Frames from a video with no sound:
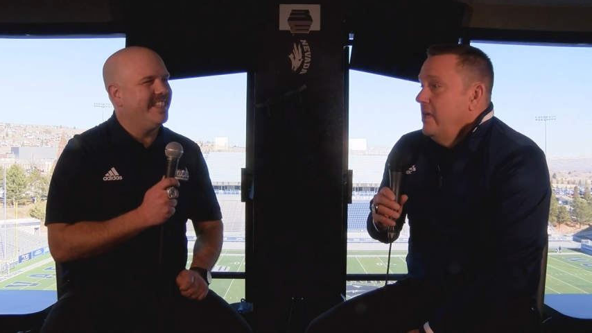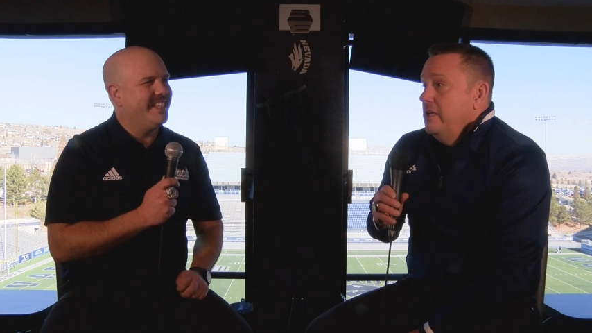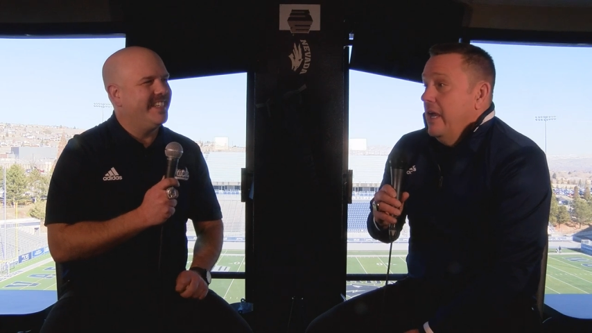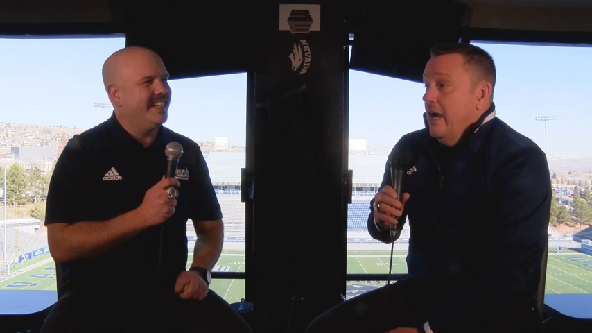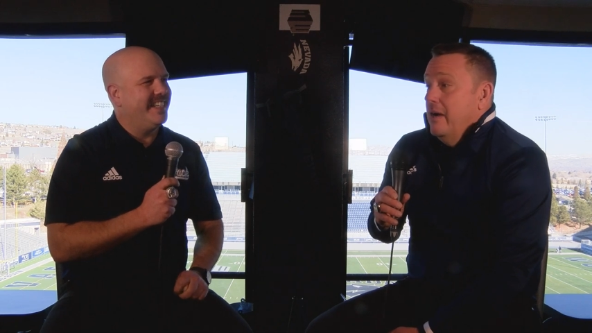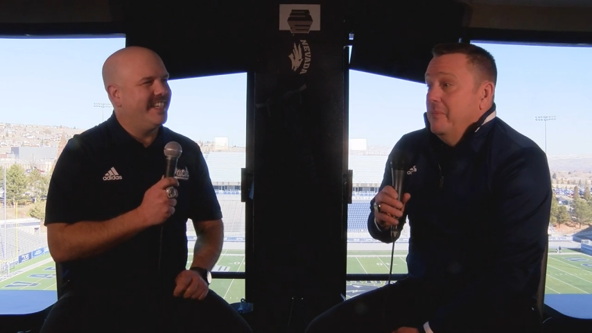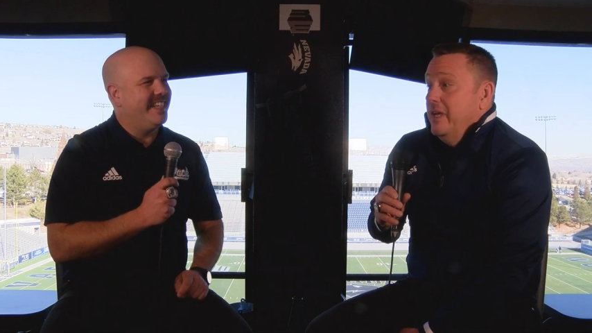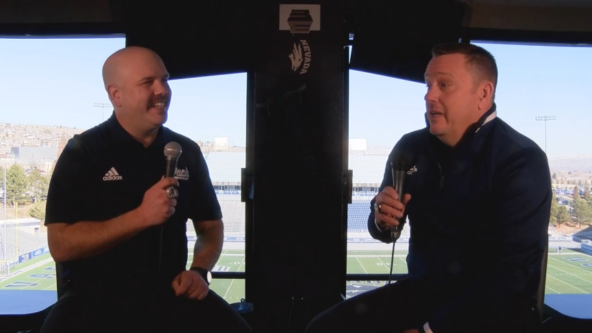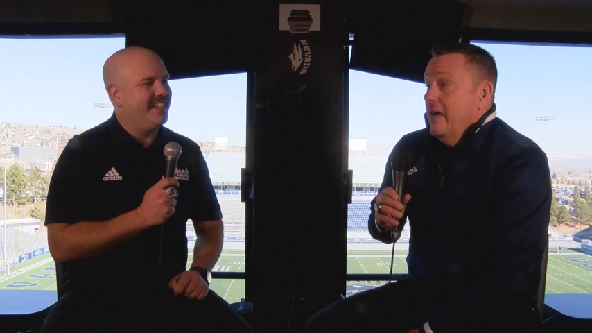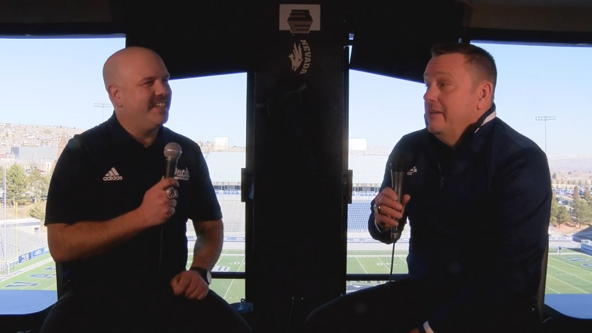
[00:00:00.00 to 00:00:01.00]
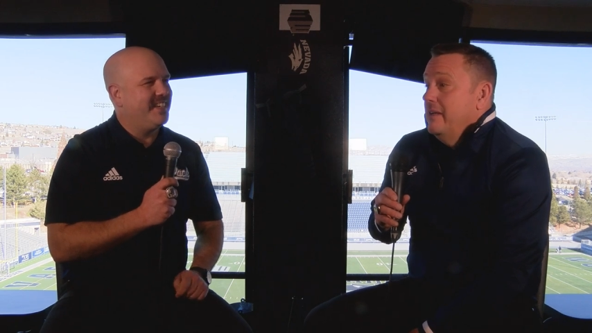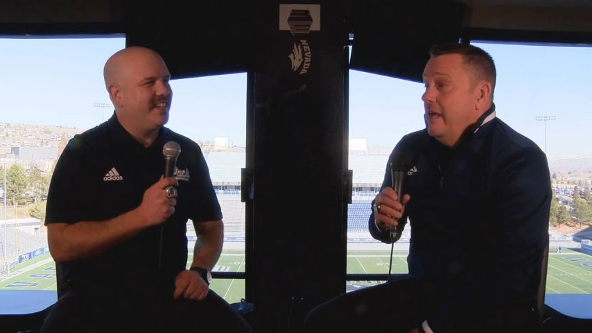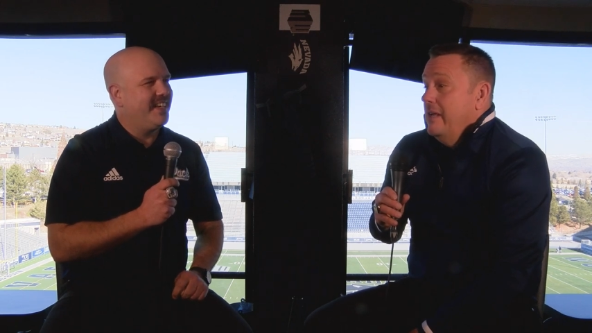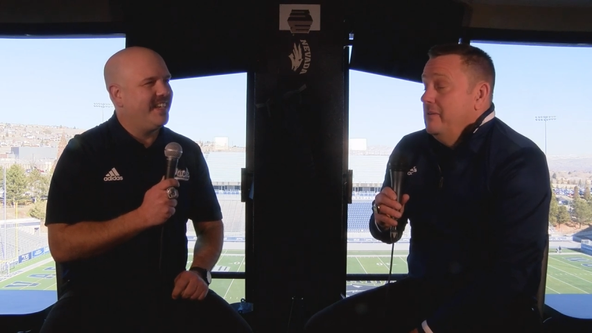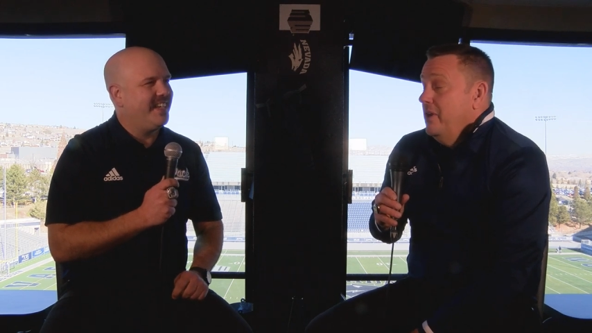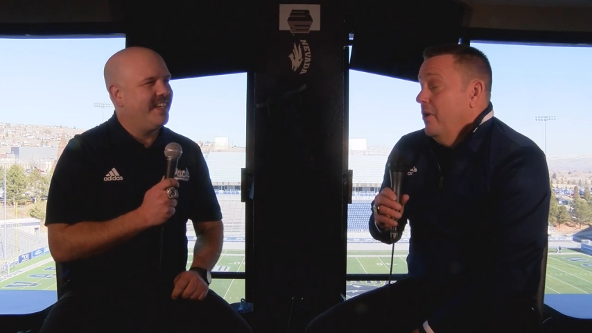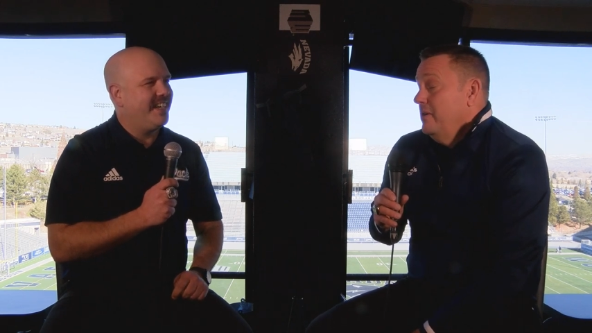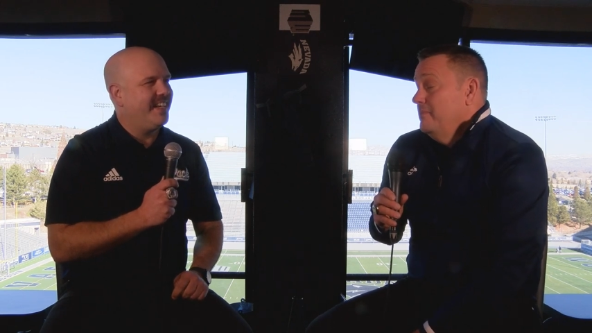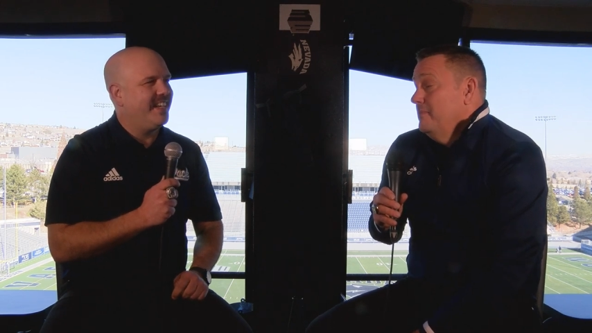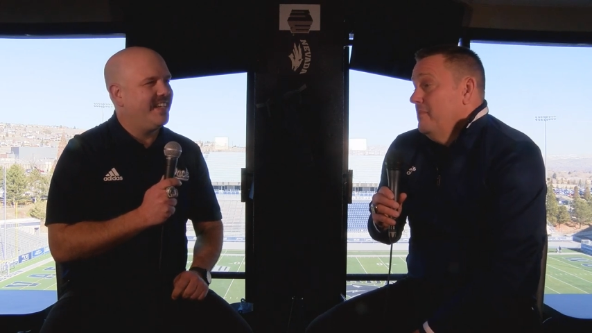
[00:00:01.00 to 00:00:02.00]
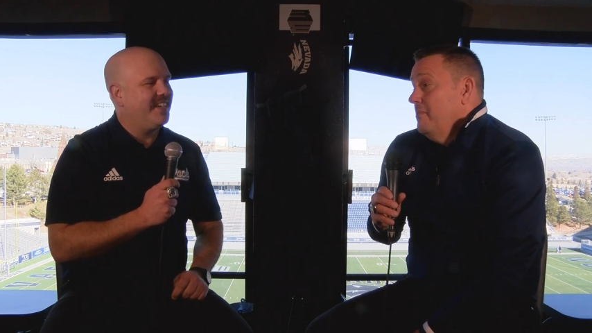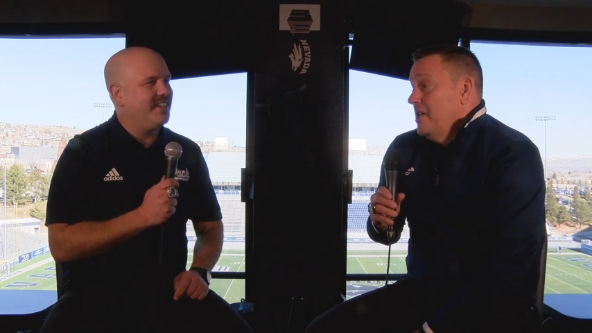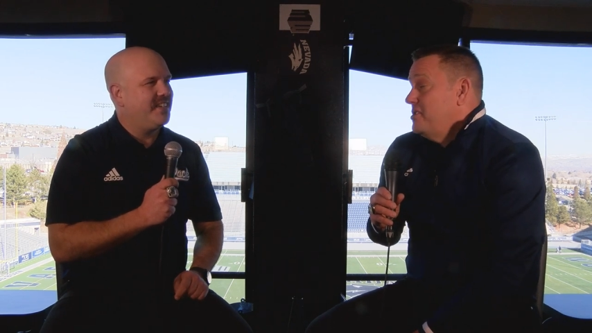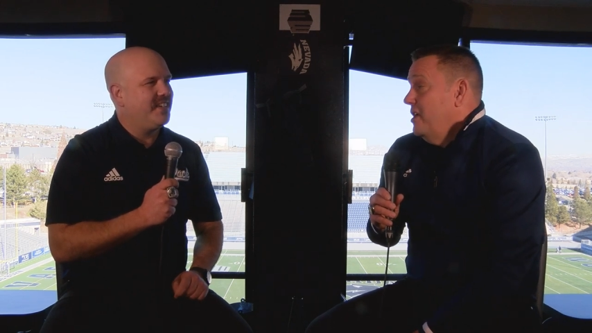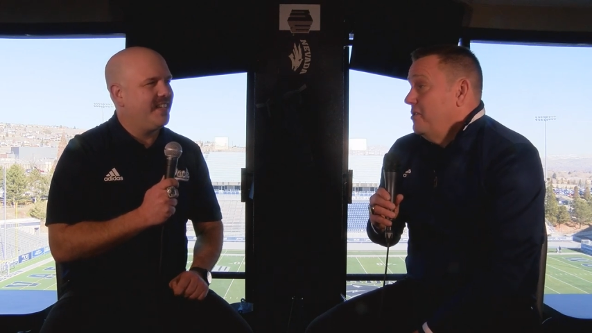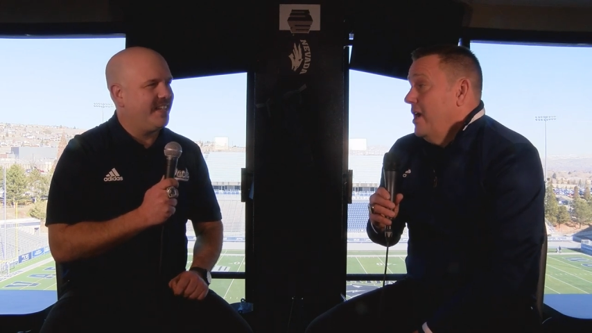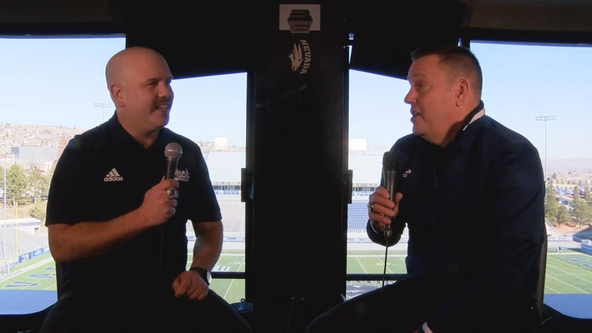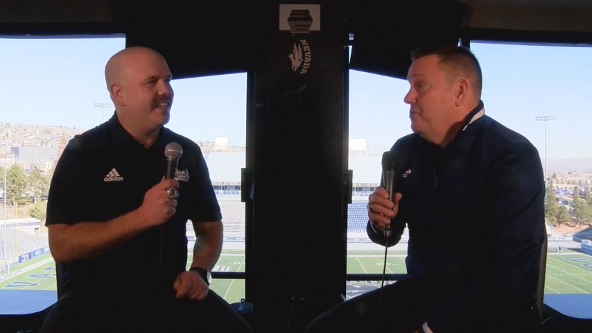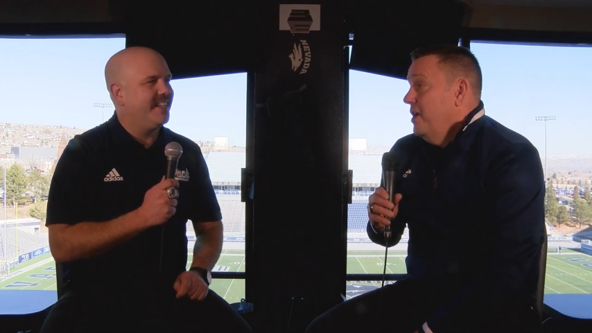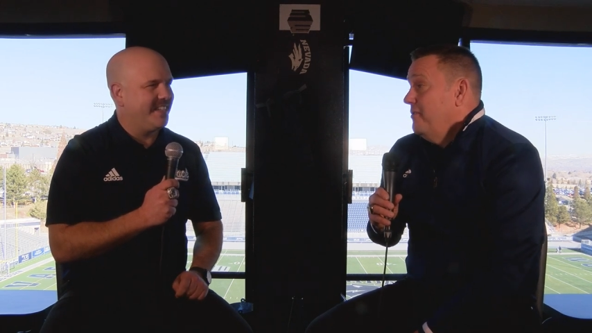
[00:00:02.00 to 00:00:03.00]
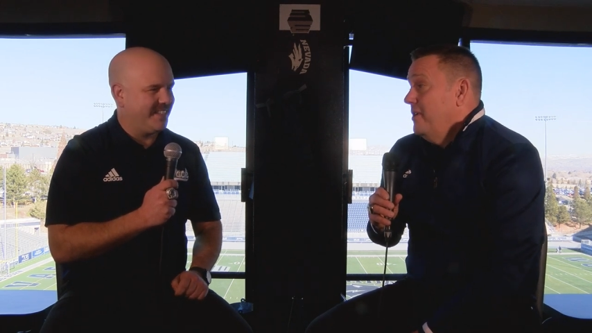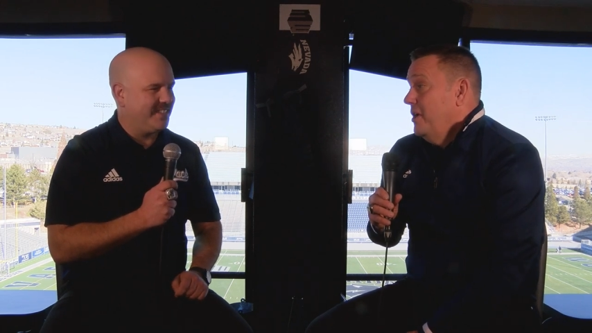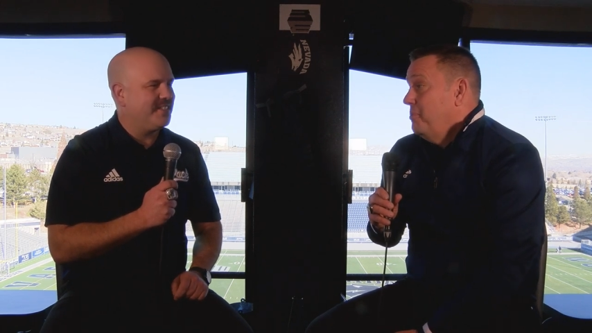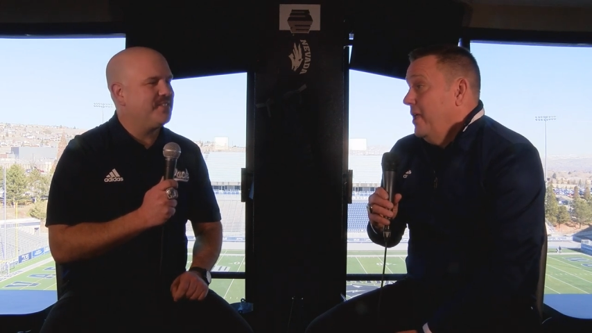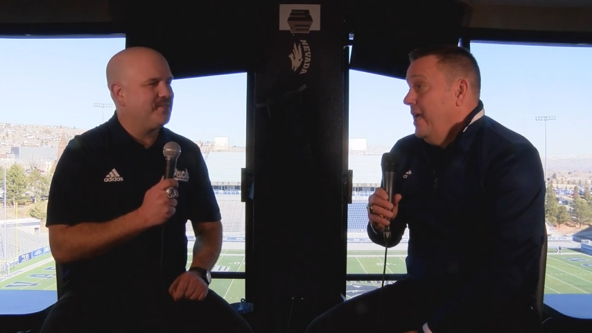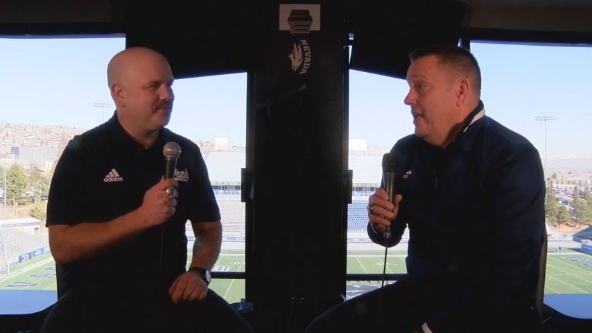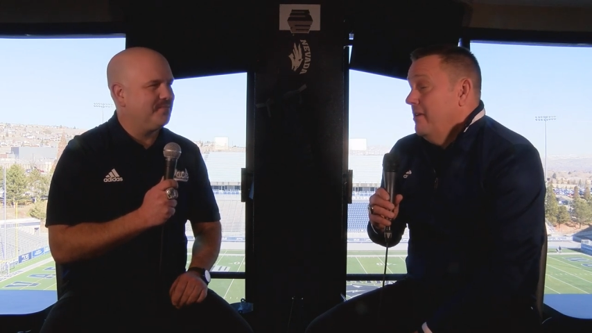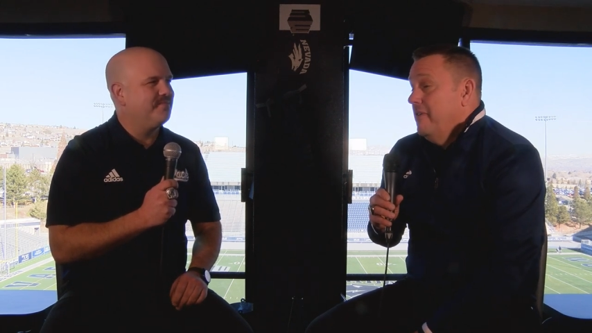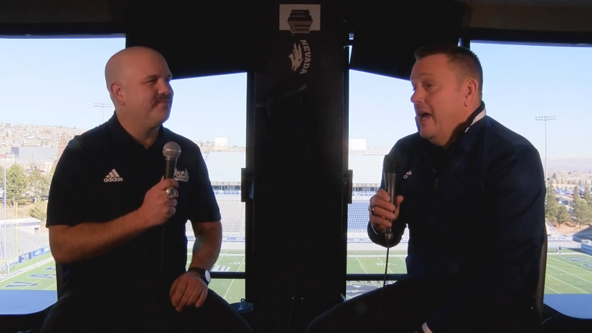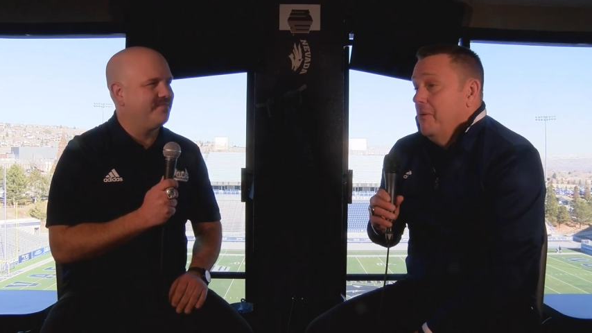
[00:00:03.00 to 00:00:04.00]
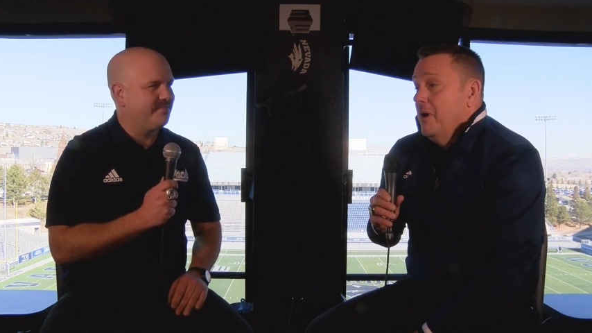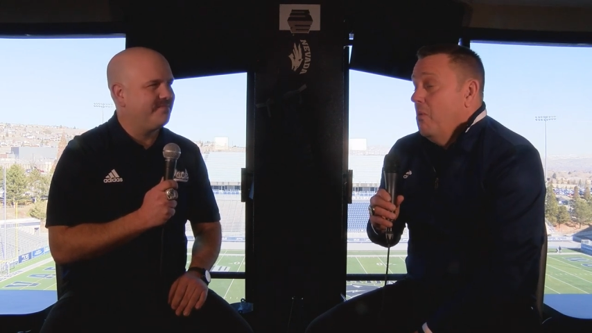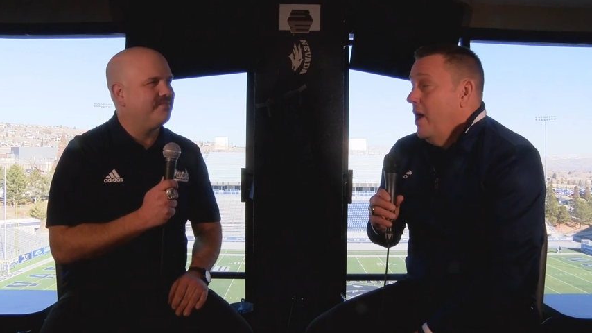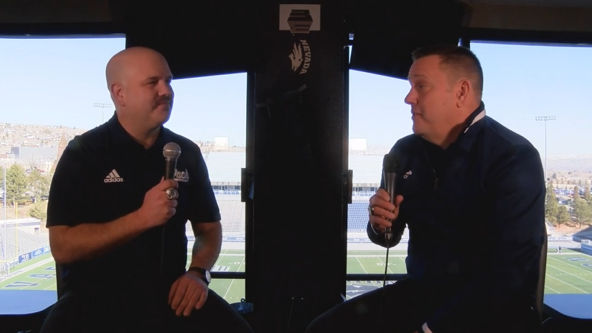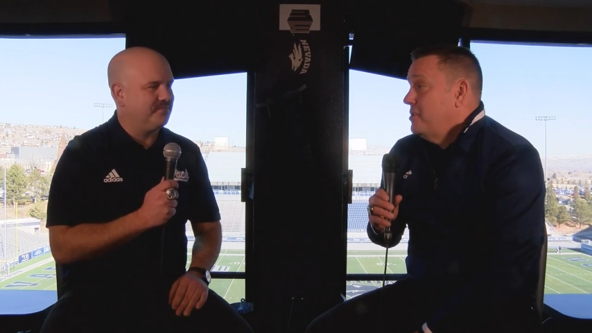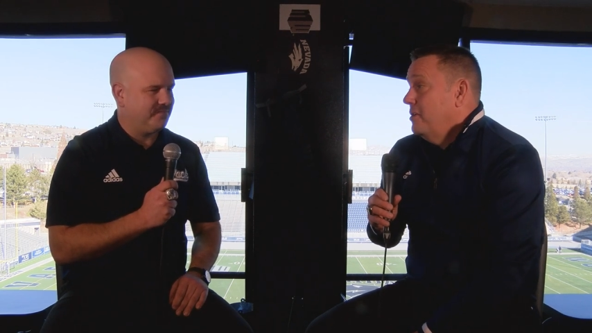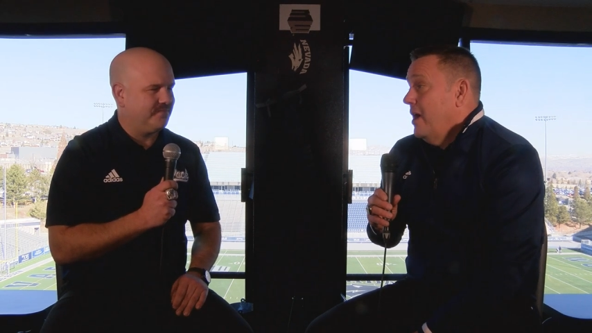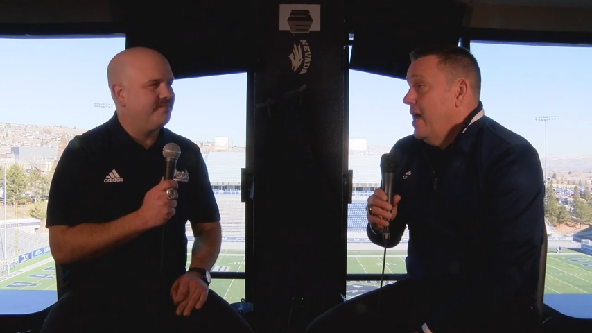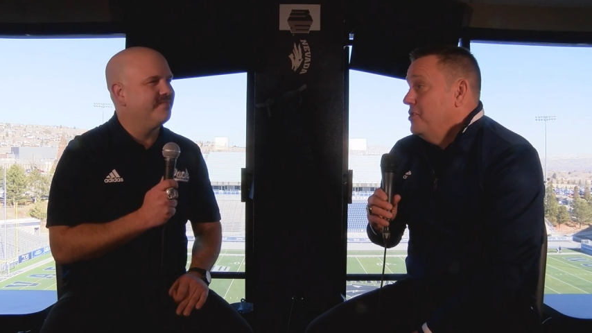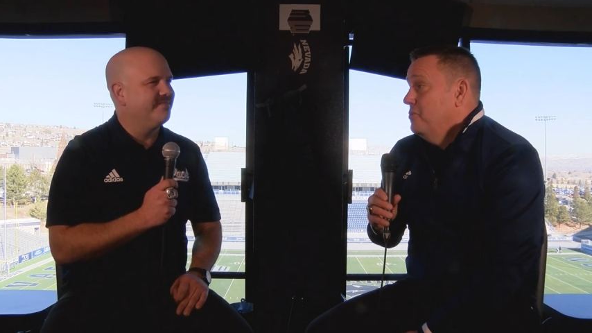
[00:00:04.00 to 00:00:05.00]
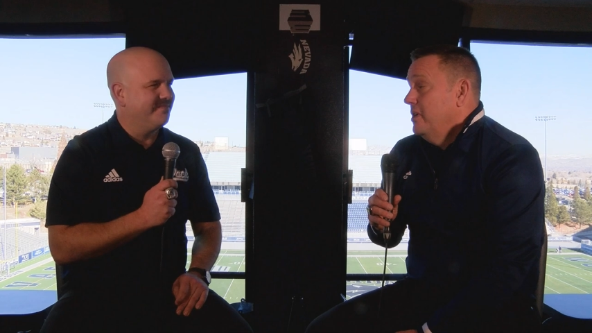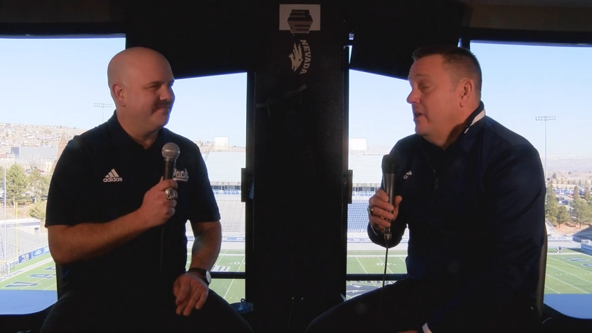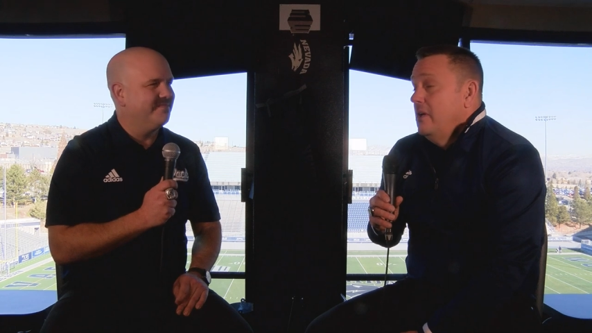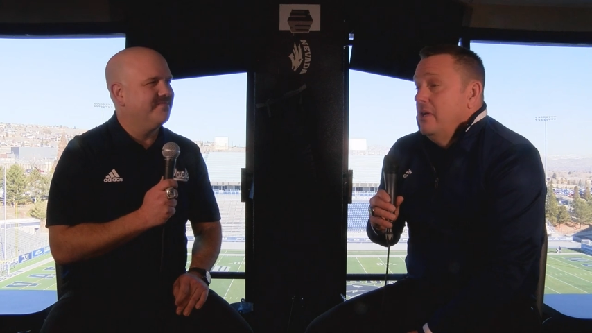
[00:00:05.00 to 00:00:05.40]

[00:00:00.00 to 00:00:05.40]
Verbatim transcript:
Speaker 1: Yeah, I mean, I, I you know, my son graduated from here. He played at Nevada. My wife's a graduate.